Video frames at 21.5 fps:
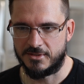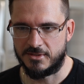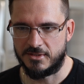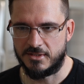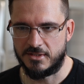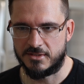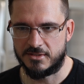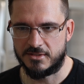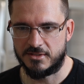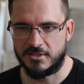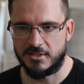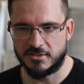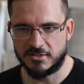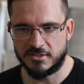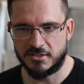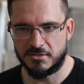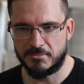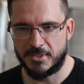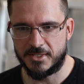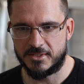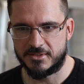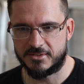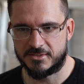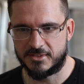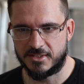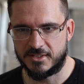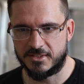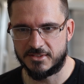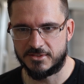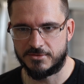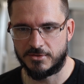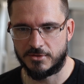it doesn't make
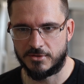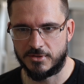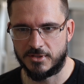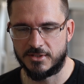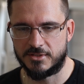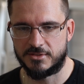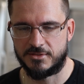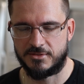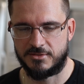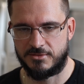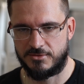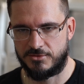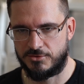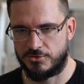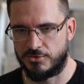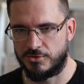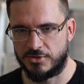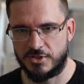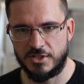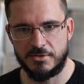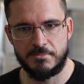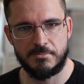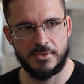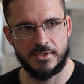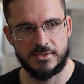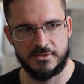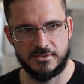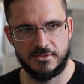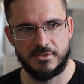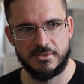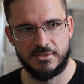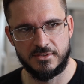sense for us to keep
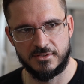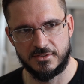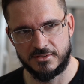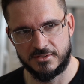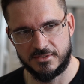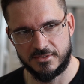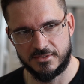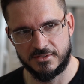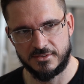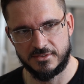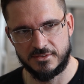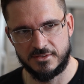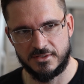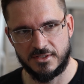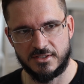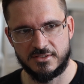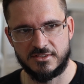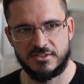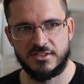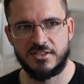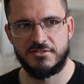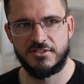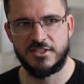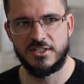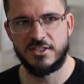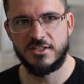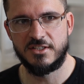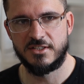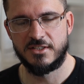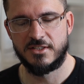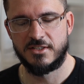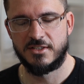at the
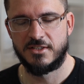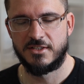activity